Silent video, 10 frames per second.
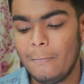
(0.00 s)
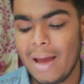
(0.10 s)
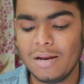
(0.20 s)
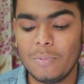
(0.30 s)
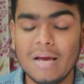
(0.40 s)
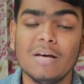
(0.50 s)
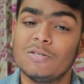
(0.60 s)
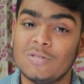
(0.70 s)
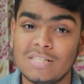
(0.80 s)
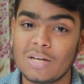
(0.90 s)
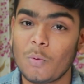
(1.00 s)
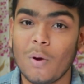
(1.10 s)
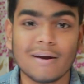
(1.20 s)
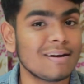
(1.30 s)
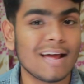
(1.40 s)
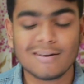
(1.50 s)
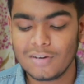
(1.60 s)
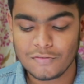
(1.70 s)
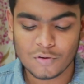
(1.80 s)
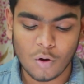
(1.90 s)
Anyway, so this is the quarantined
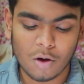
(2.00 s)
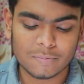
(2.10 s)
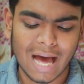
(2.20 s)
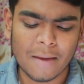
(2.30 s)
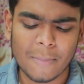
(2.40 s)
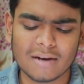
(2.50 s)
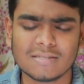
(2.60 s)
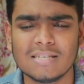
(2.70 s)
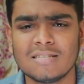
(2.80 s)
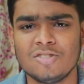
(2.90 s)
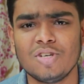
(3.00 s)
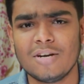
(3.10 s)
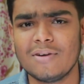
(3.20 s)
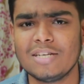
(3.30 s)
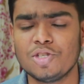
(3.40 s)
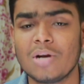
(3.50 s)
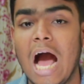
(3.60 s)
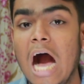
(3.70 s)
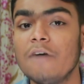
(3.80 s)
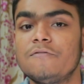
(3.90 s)
review of the iPad 6th generation
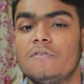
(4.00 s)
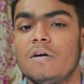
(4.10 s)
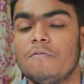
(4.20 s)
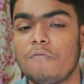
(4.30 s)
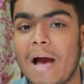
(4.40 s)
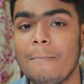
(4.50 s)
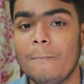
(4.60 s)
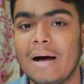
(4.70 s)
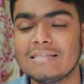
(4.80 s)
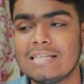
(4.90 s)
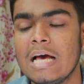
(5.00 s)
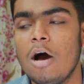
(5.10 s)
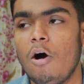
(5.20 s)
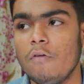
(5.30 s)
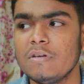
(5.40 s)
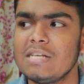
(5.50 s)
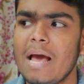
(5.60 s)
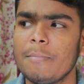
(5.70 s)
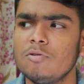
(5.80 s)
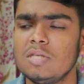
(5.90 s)
after 5 months. Obviously,
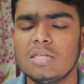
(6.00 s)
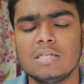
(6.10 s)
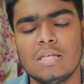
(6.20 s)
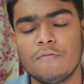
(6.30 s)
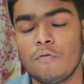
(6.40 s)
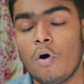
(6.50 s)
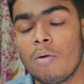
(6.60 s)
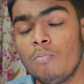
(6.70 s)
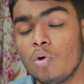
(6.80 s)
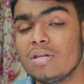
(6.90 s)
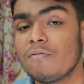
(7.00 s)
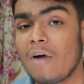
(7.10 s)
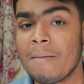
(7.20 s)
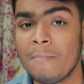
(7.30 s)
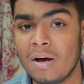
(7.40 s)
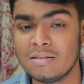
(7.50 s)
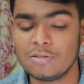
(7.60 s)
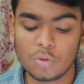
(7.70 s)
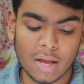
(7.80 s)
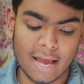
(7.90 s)
I'm using this thing for more than 5 months.
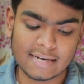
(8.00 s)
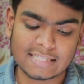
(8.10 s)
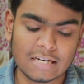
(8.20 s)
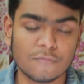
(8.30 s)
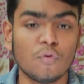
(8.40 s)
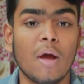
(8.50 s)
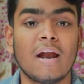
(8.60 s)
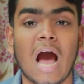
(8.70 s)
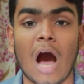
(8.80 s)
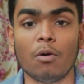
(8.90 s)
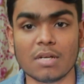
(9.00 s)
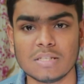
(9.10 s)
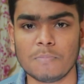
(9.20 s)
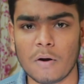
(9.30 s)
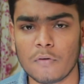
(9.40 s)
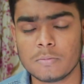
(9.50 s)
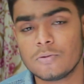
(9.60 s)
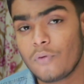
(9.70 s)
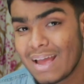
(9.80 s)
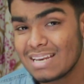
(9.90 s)
So here's the review and how does it perform
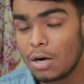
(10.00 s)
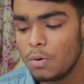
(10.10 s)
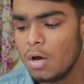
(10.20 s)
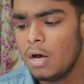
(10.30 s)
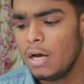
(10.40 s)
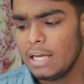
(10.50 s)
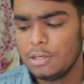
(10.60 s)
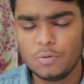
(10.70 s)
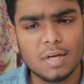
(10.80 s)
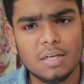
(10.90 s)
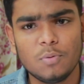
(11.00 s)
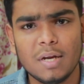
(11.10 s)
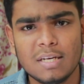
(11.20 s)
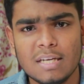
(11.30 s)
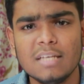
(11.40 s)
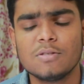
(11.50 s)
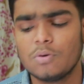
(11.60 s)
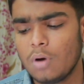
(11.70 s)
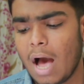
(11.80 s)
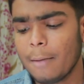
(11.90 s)
right now in 2020.
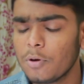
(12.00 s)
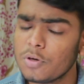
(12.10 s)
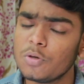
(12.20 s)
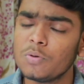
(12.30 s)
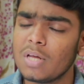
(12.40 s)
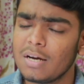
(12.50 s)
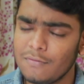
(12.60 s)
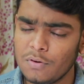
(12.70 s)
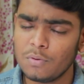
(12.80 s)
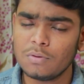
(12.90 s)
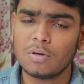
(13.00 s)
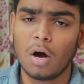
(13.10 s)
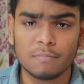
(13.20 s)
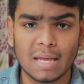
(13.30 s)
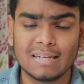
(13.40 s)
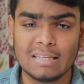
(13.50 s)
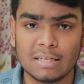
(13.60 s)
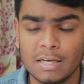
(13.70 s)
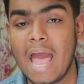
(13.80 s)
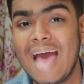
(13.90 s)
So I'm going to do the review of that thing.